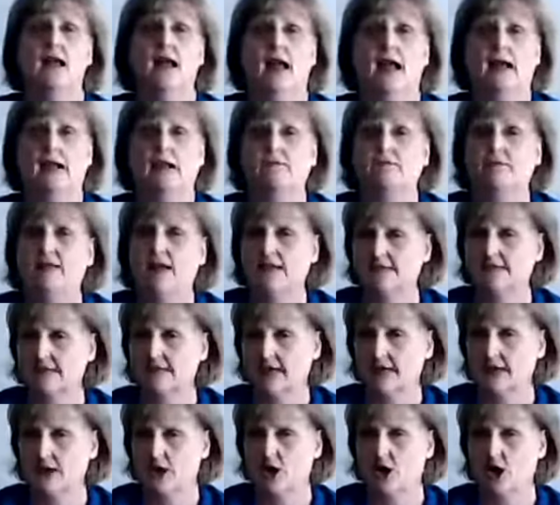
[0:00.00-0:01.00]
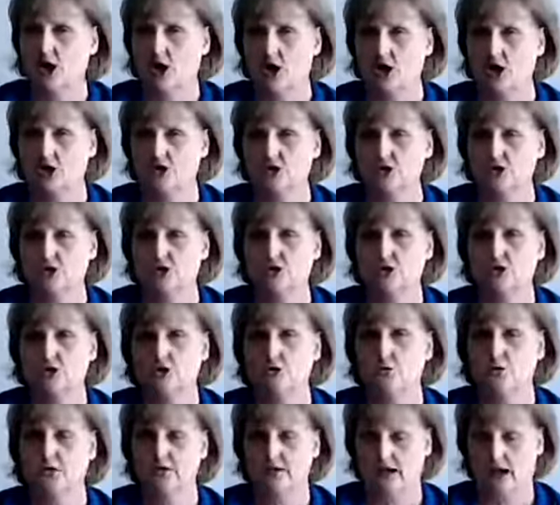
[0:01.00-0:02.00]
And if that's kind of hard to do
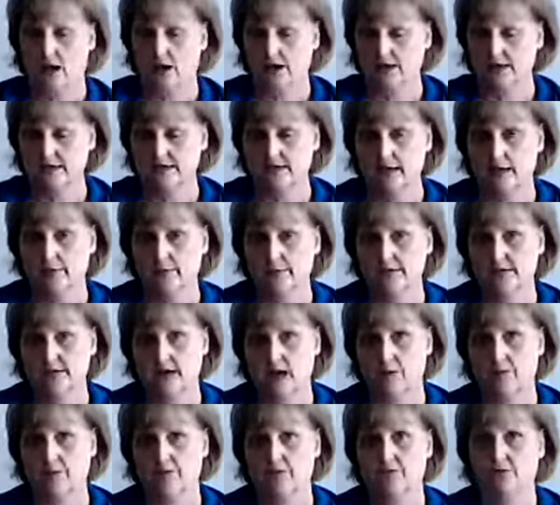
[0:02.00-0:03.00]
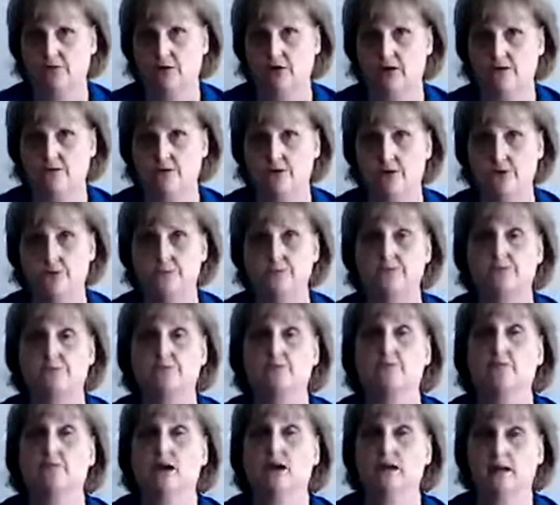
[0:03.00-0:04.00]
without a tabletop in front of you,
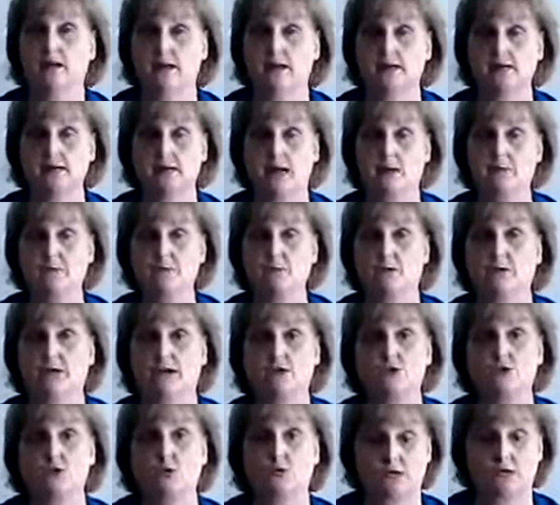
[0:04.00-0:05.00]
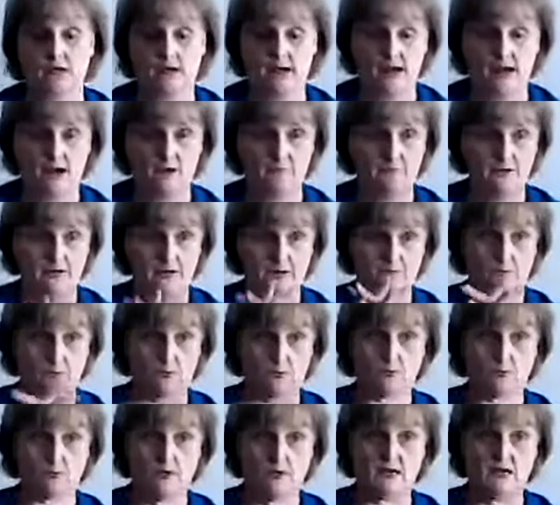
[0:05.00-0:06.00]
a lot of times what I'll do is I'll have people
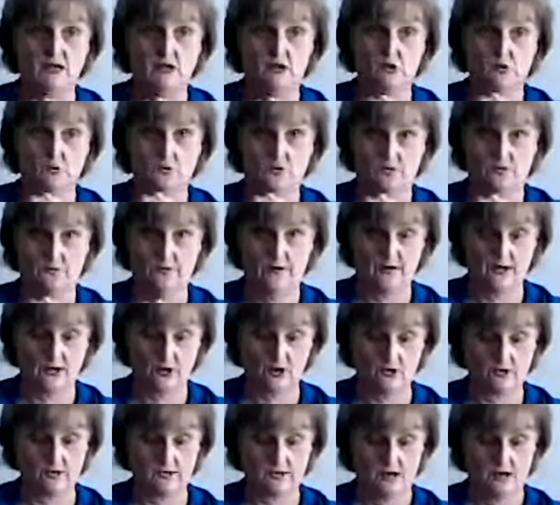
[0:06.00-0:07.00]
reach with fingers.